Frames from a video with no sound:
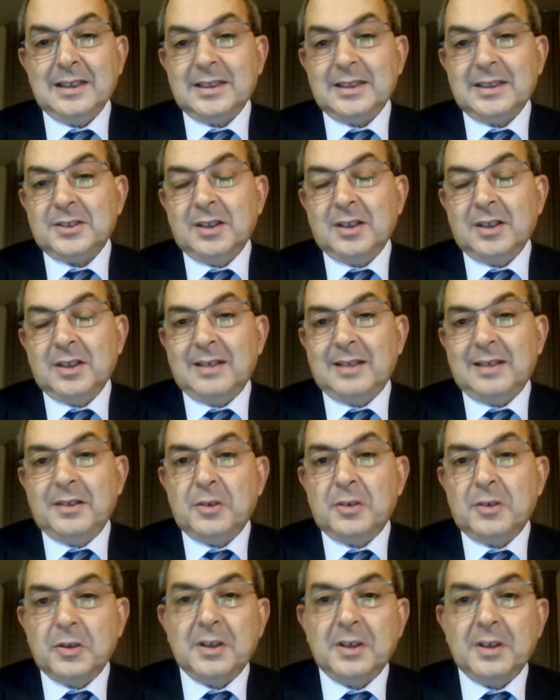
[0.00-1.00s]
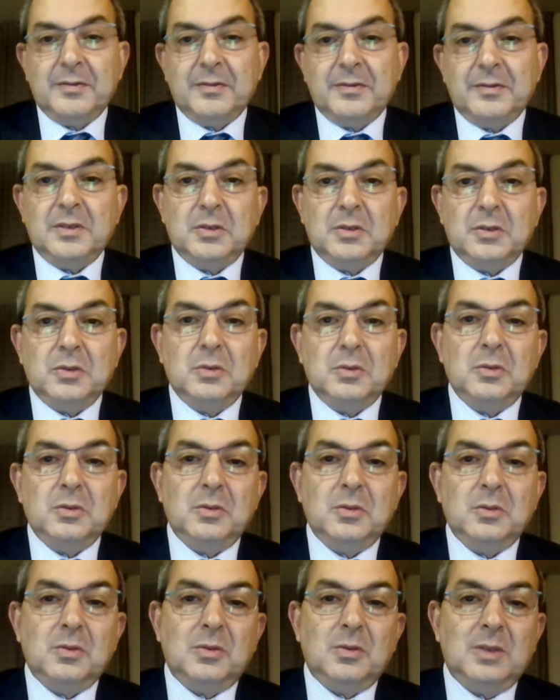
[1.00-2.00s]
it's not unheard of
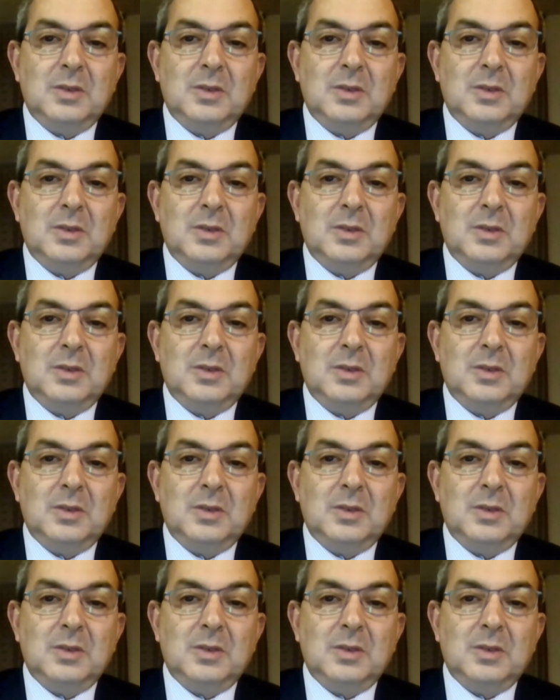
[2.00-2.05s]
to